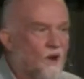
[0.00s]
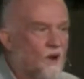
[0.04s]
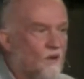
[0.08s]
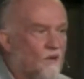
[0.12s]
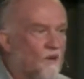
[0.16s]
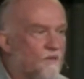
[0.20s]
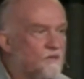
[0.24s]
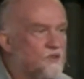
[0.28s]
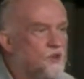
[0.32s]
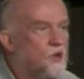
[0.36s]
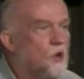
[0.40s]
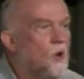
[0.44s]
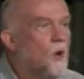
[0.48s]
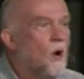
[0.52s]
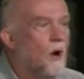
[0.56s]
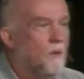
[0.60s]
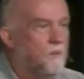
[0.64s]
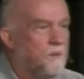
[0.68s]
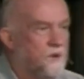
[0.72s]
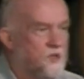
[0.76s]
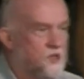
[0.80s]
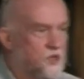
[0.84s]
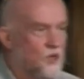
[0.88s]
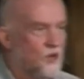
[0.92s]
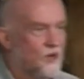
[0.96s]
of new
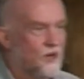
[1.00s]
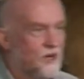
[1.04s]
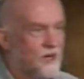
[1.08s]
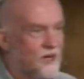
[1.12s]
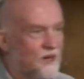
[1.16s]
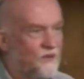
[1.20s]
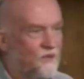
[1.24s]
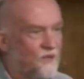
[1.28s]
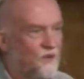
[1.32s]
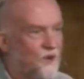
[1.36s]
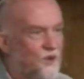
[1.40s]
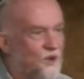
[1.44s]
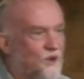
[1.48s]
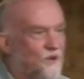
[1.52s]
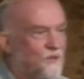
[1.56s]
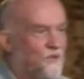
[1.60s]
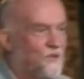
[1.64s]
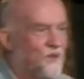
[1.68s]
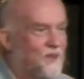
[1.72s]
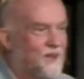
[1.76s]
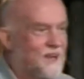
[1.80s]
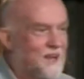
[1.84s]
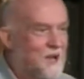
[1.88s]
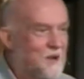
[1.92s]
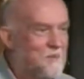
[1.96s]
opportunities for you for
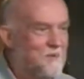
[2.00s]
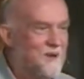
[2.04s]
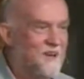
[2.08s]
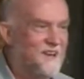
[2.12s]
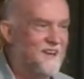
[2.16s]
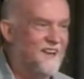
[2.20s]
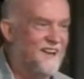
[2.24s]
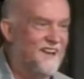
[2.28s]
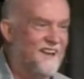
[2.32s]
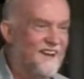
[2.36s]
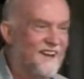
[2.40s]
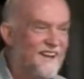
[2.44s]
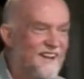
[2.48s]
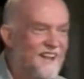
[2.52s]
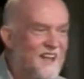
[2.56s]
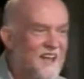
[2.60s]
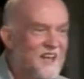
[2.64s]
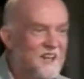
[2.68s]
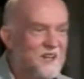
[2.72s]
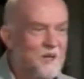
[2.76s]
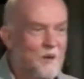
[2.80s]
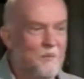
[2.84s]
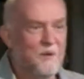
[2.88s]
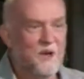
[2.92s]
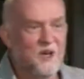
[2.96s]
the coming year.
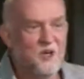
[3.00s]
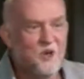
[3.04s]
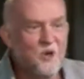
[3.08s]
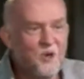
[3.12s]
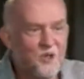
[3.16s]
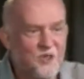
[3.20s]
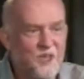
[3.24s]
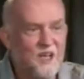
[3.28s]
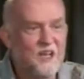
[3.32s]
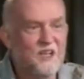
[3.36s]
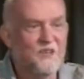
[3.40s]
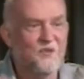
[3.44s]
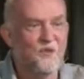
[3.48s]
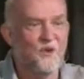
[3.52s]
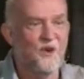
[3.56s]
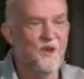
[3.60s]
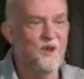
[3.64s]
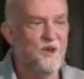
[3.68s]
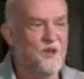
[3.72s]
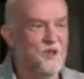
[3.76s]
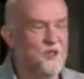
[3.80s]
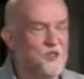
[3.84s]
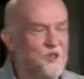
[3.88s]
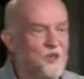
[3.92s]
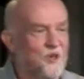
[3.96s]
There'll be new things for you
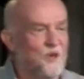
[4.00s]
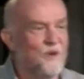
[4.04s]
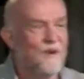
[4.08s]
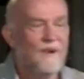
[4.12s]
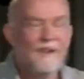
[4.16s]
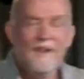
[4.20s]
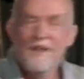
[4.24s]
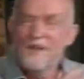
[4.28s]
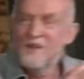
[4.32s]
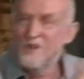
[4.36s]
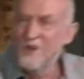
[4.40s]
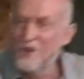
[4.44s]
to do, new